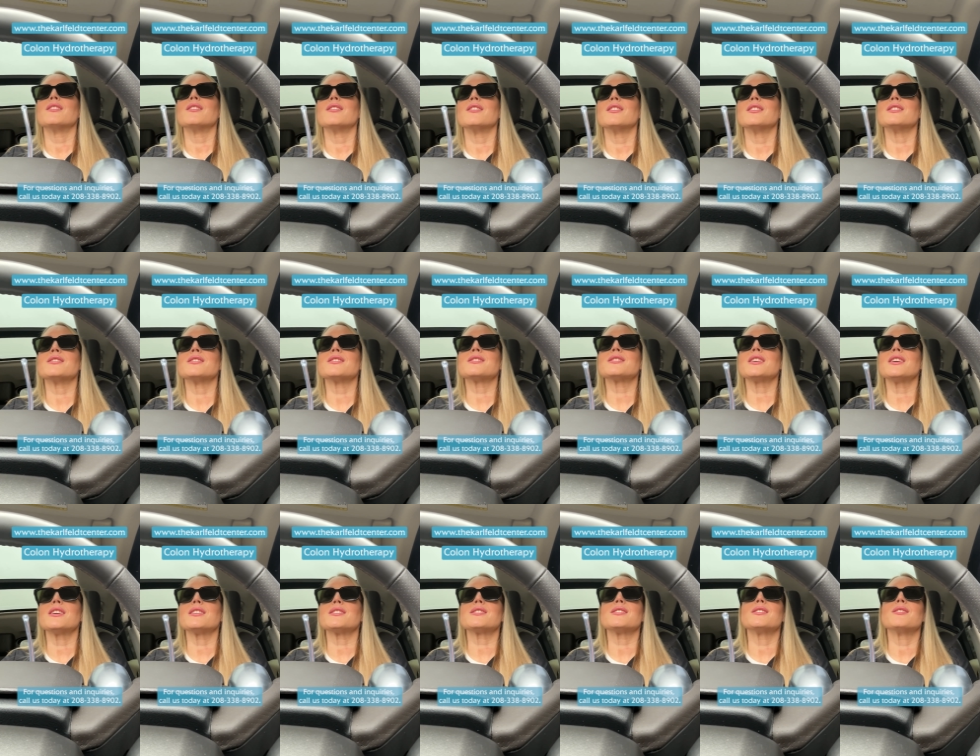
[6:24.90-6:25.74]
This is
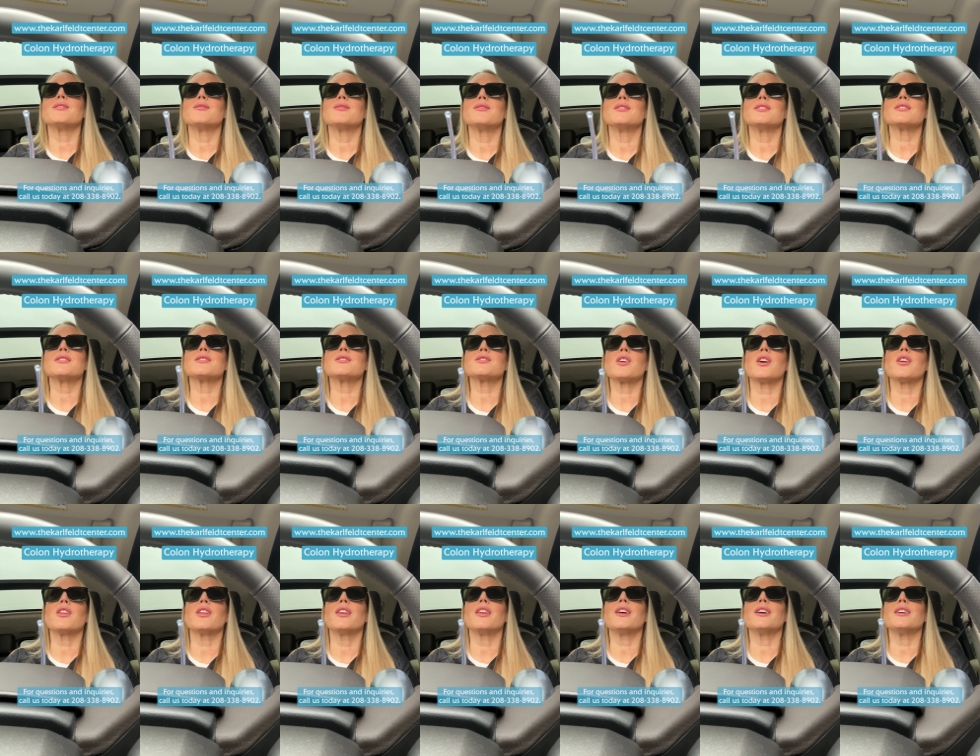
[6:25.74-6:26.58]
it. This is
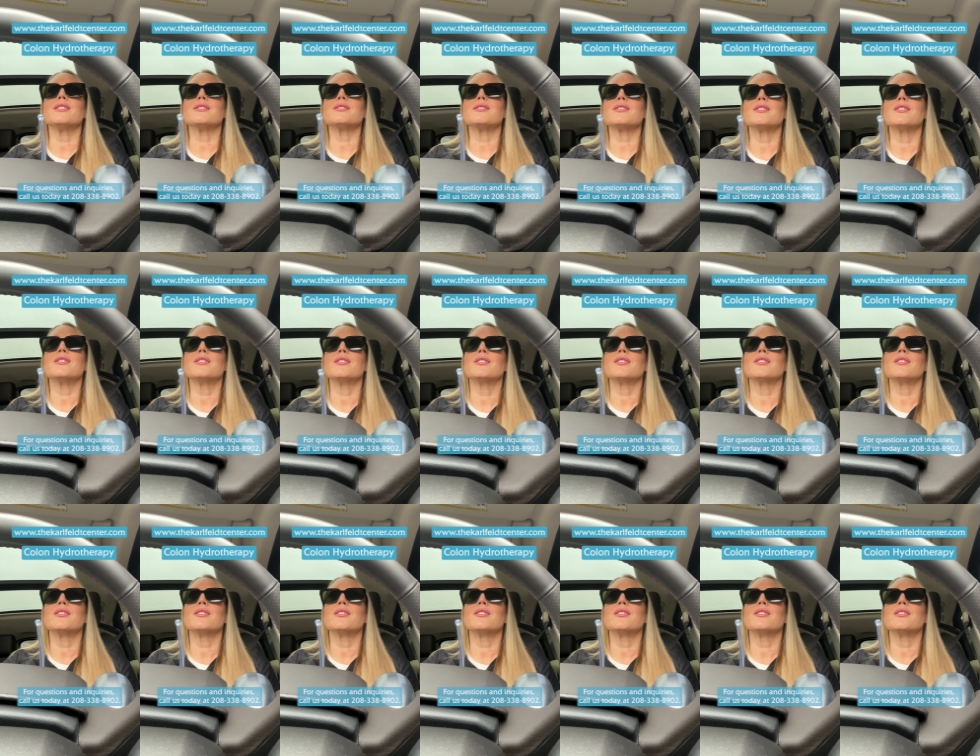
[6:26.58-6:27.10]
all it is.